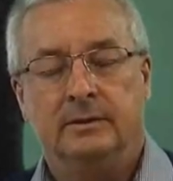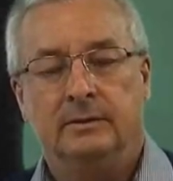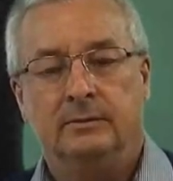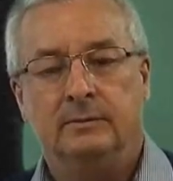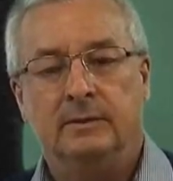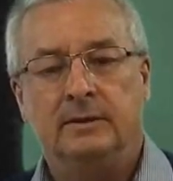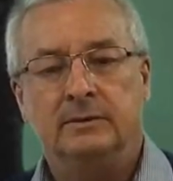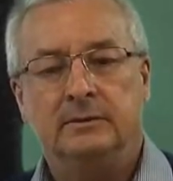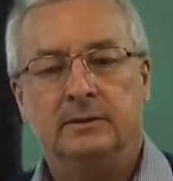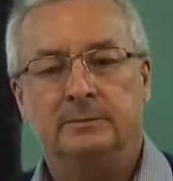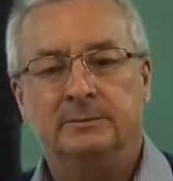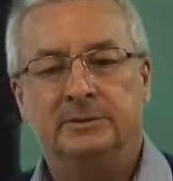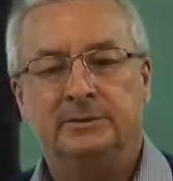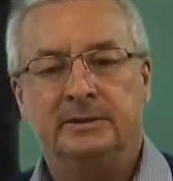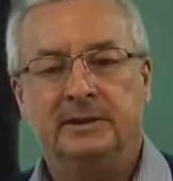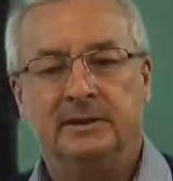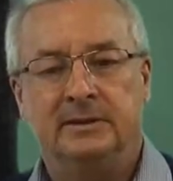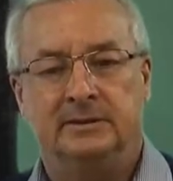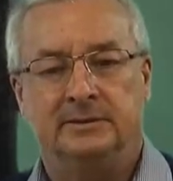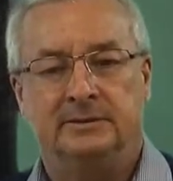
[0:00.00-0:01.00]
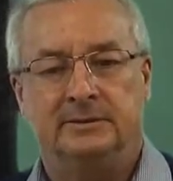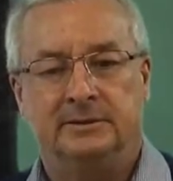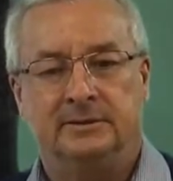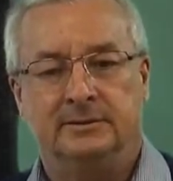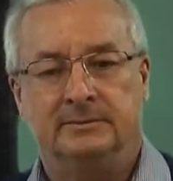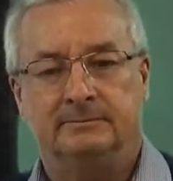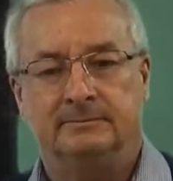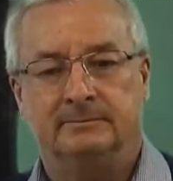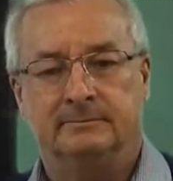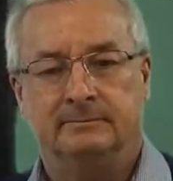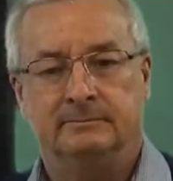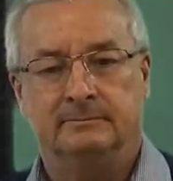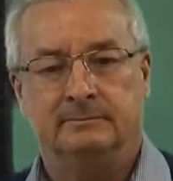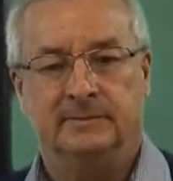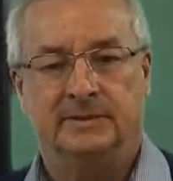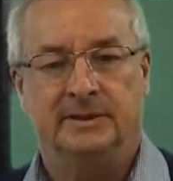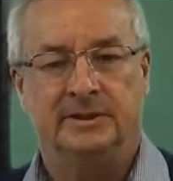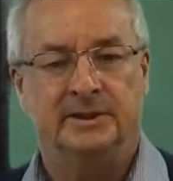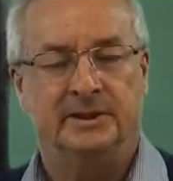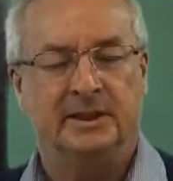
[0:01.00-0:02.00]
Welcome to England.
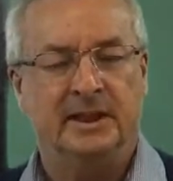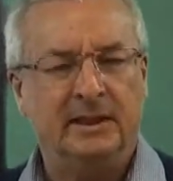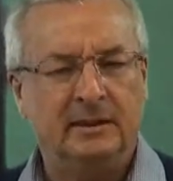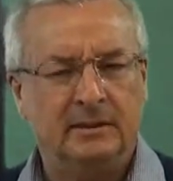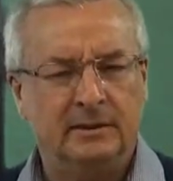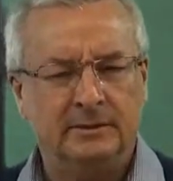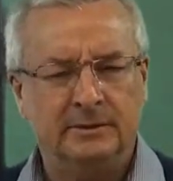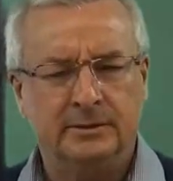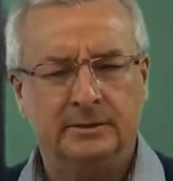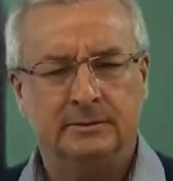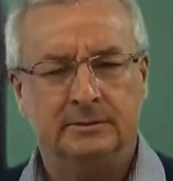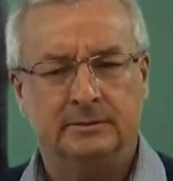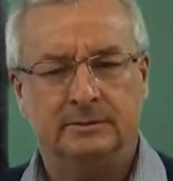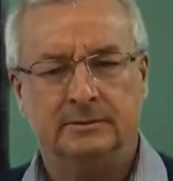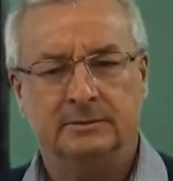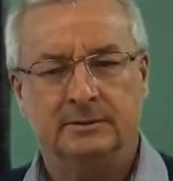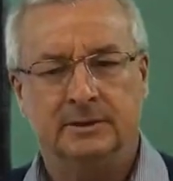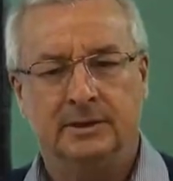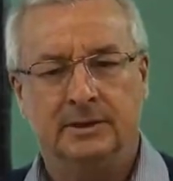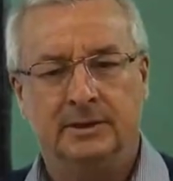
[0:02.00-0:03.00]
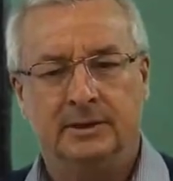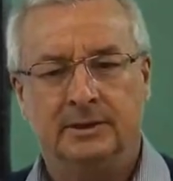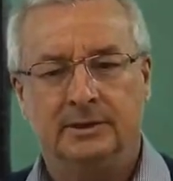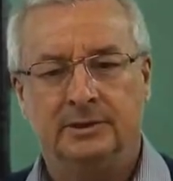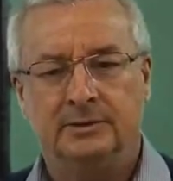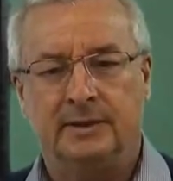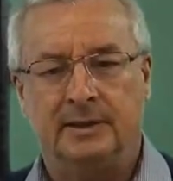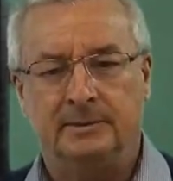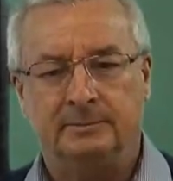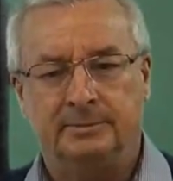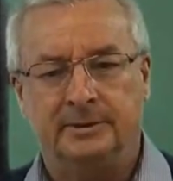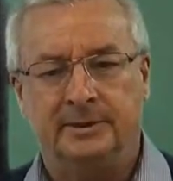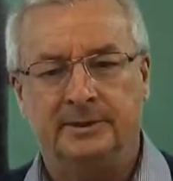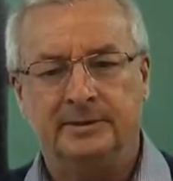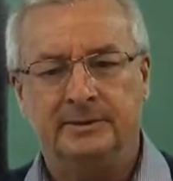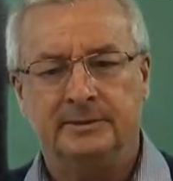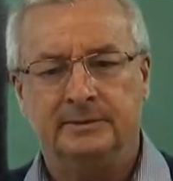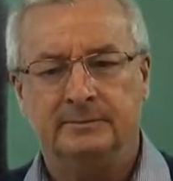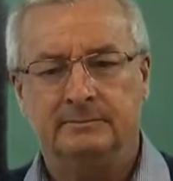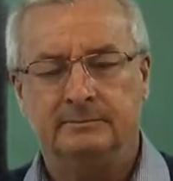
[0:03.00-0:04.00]
Is it England, Great
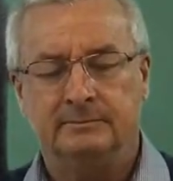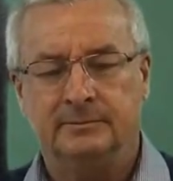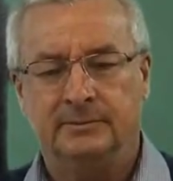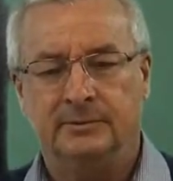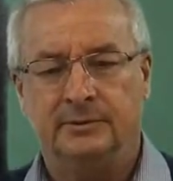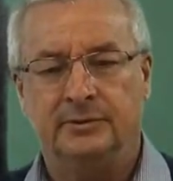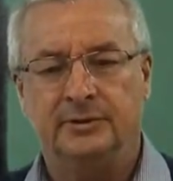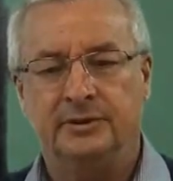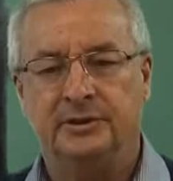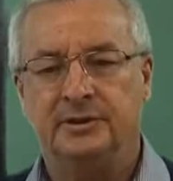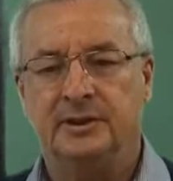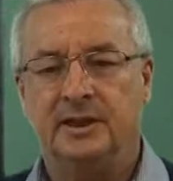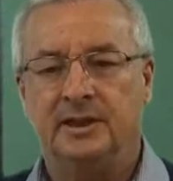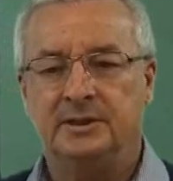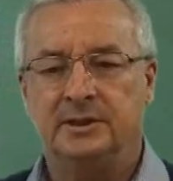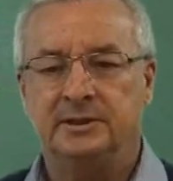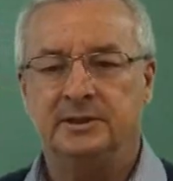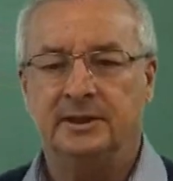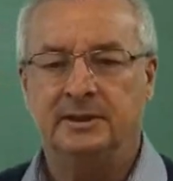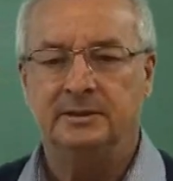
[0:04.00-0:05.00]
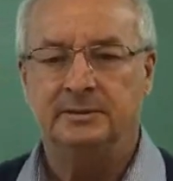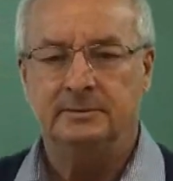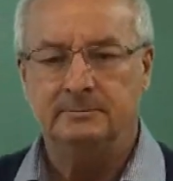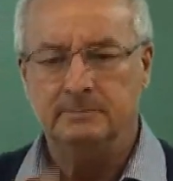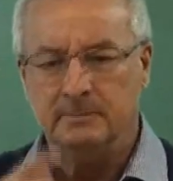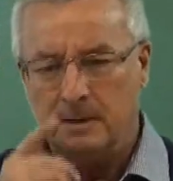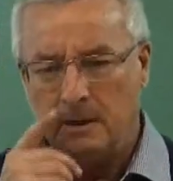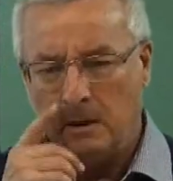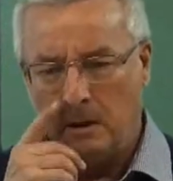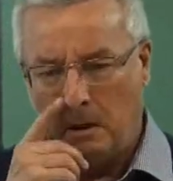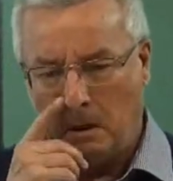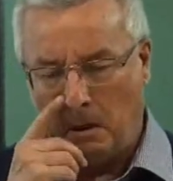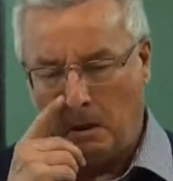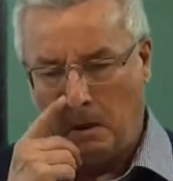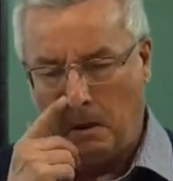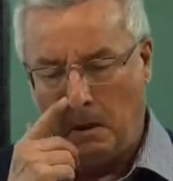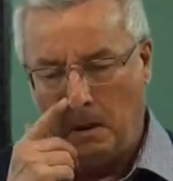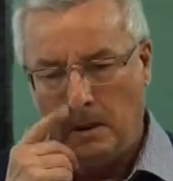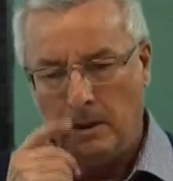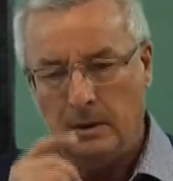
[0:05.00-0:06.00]
Britain, or the United Kingdom?
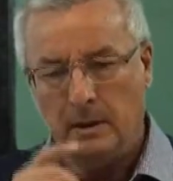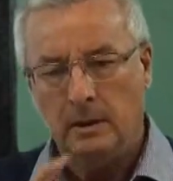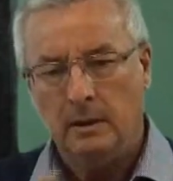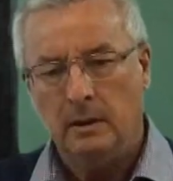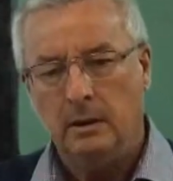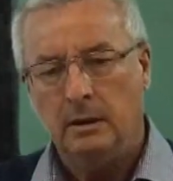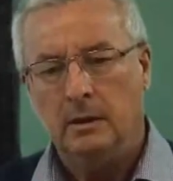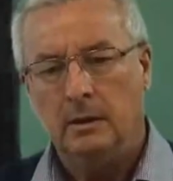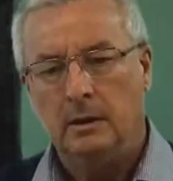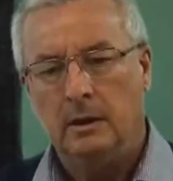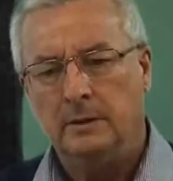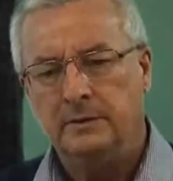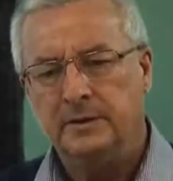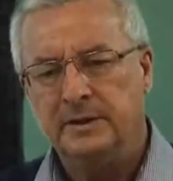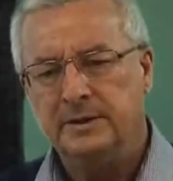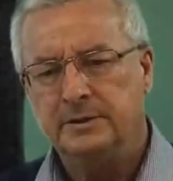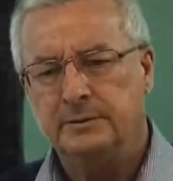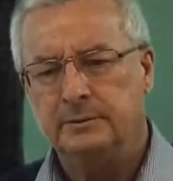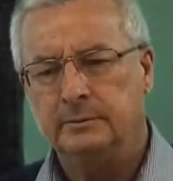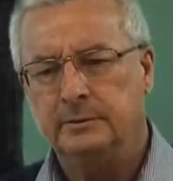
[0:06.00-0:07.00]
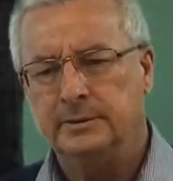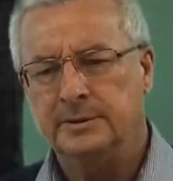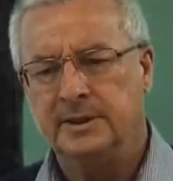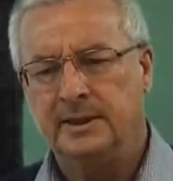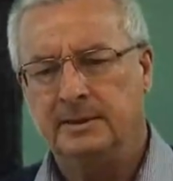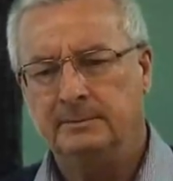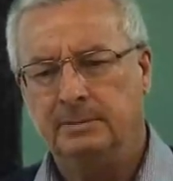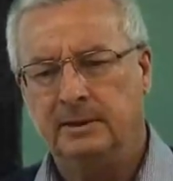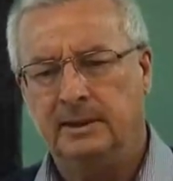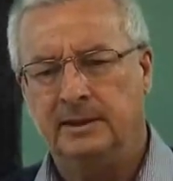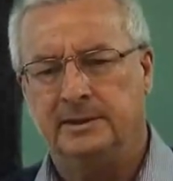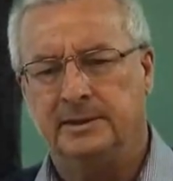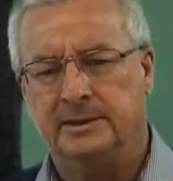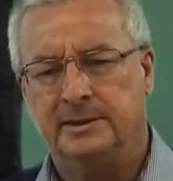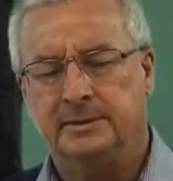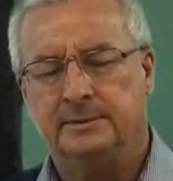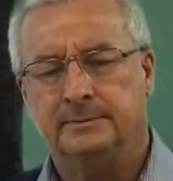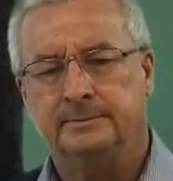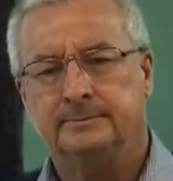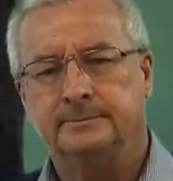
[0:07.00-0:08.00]
Are these all the same
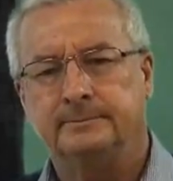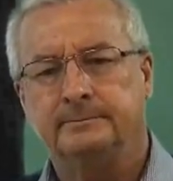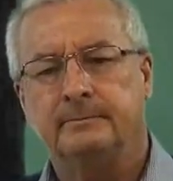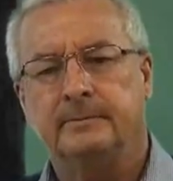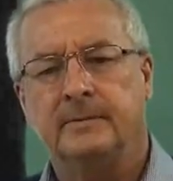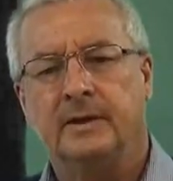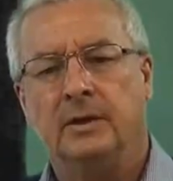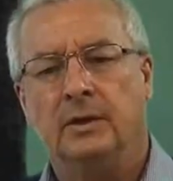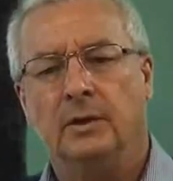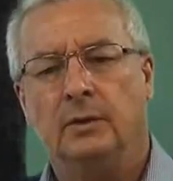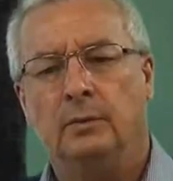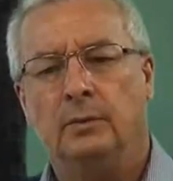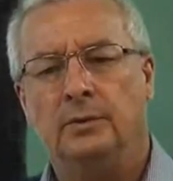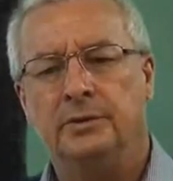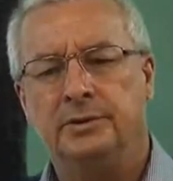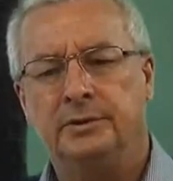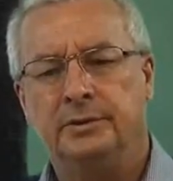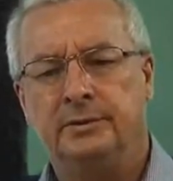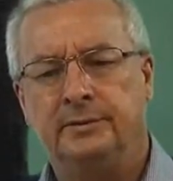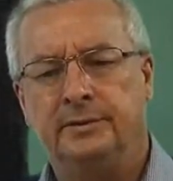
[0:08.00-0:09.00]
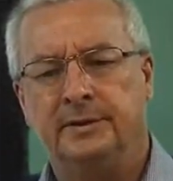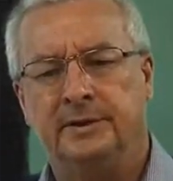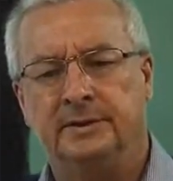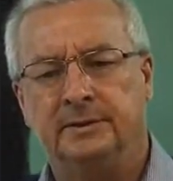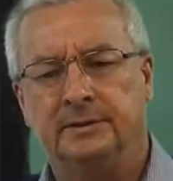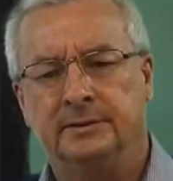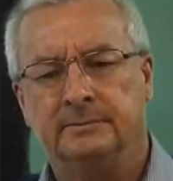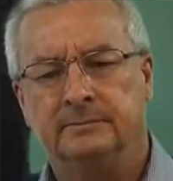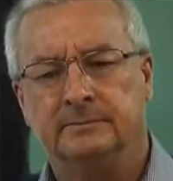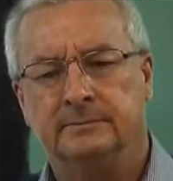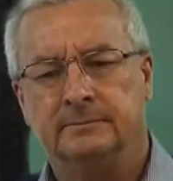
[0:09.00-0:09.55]
place? What do you think?